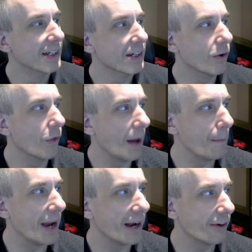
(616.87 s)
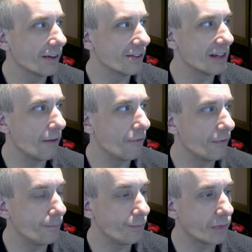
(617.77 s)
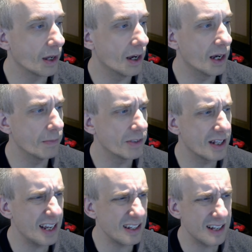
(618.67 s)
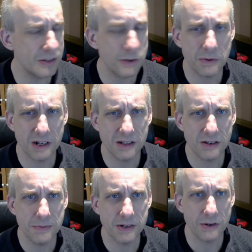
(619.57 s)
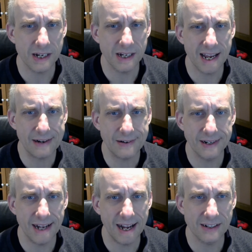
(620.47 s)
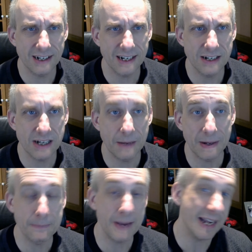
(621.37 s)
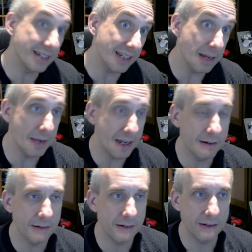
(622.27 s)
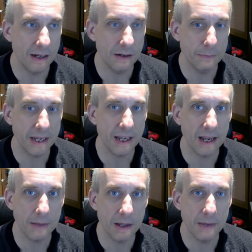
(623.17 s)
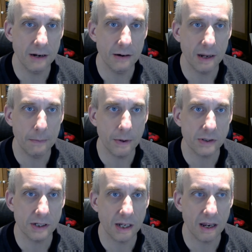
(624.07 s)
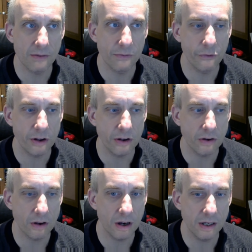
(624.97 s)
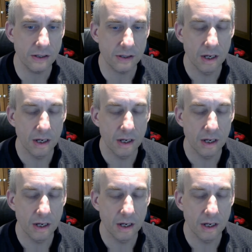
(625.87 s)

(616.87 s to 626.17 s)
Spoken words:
all that background stuff. So that's what I want to do between now and actually jumping back to the Amiga and picking up the Amiga and unboxing it for you guys.